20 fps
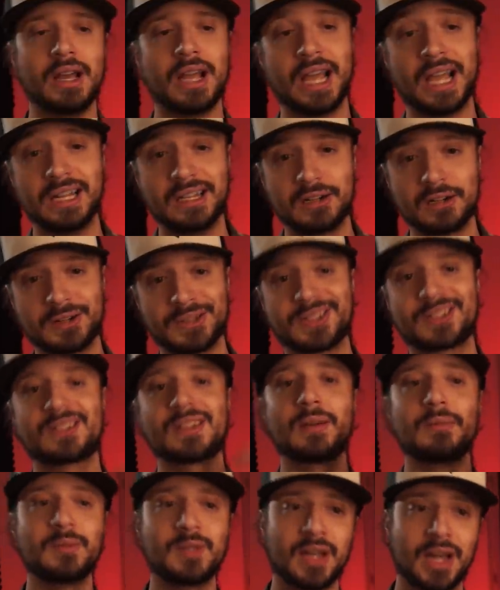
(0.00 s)
and it'll
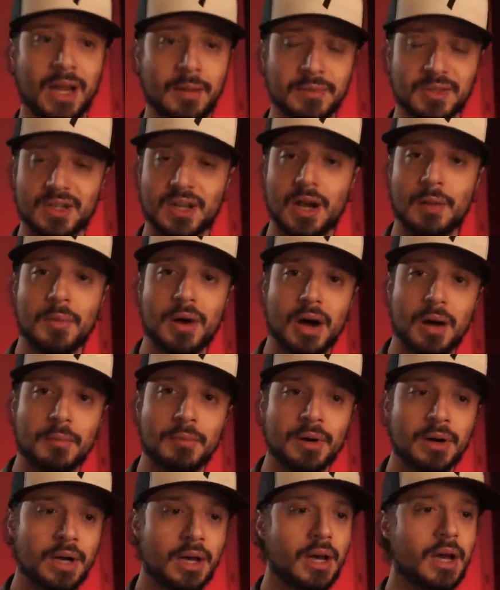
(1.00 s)
sometimes come up,
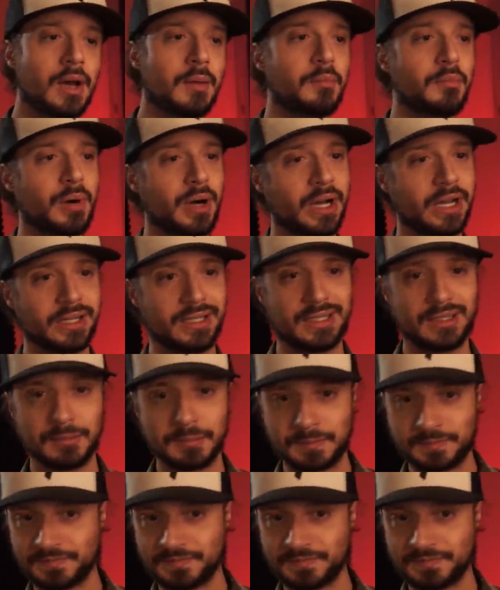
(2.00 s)
but